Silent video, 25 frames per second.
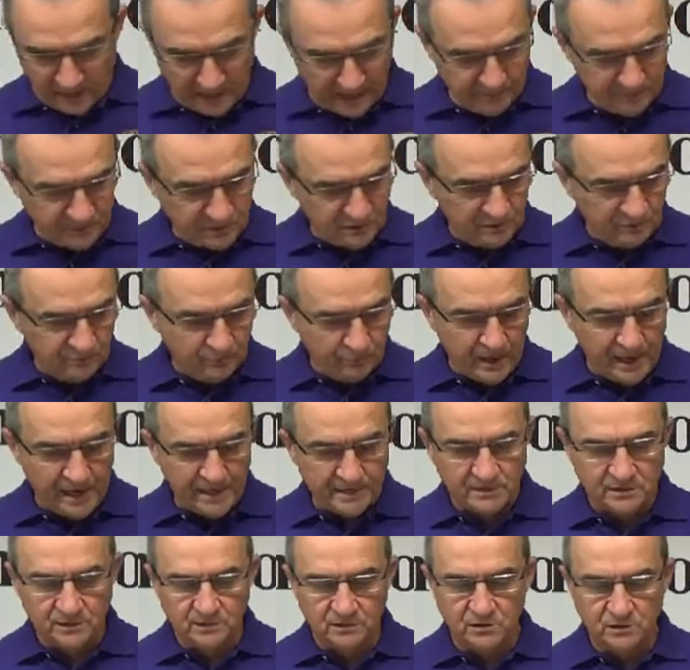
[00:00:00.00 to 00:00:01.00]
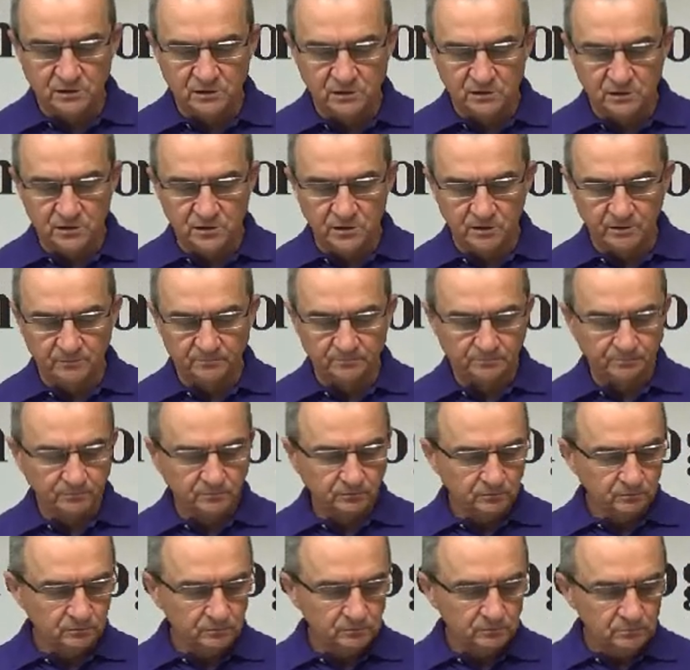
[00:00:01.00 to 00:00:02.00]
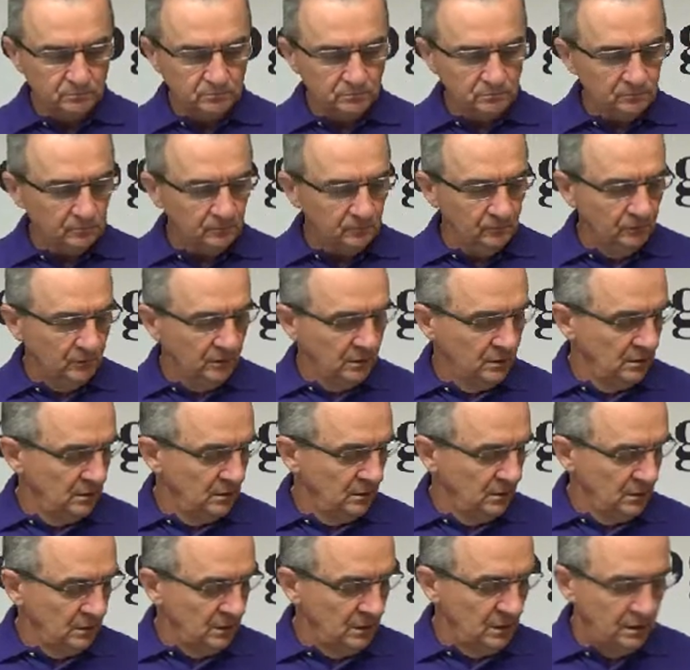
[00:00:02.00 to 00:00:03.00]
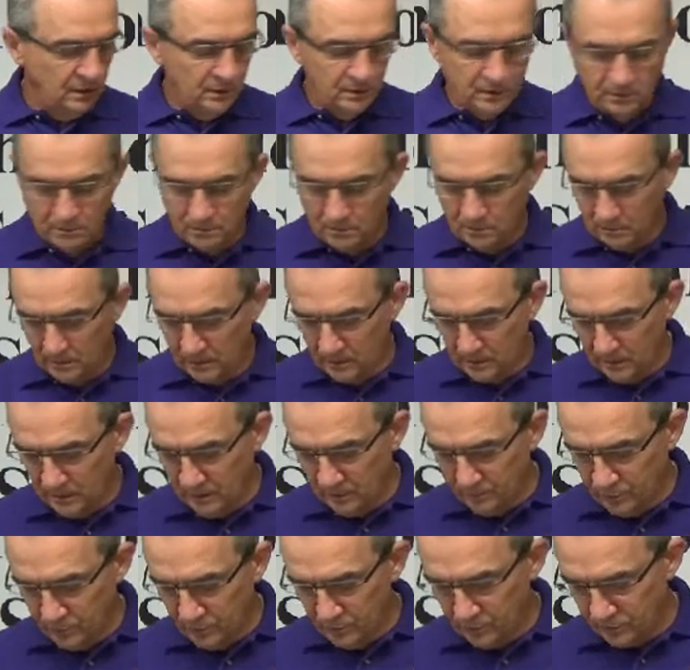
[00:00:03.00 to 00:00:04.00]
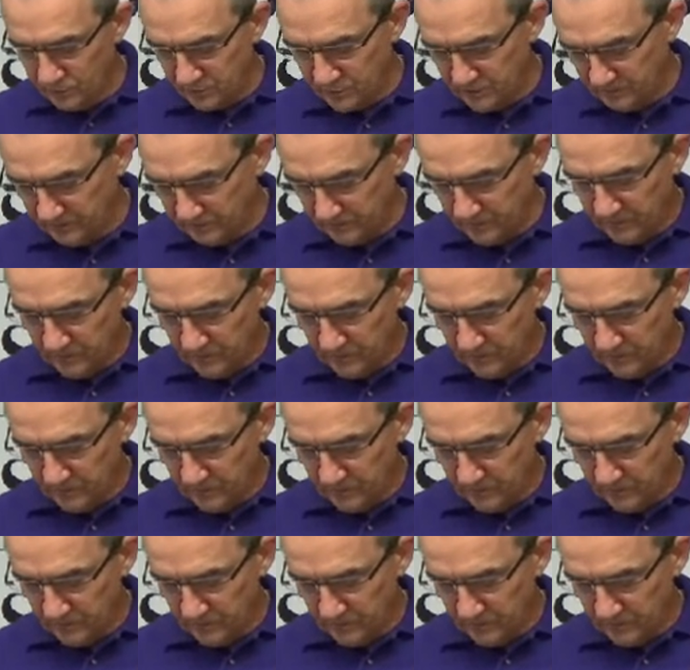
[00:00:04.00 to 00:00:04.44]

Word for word: types of passages here in Hebrews.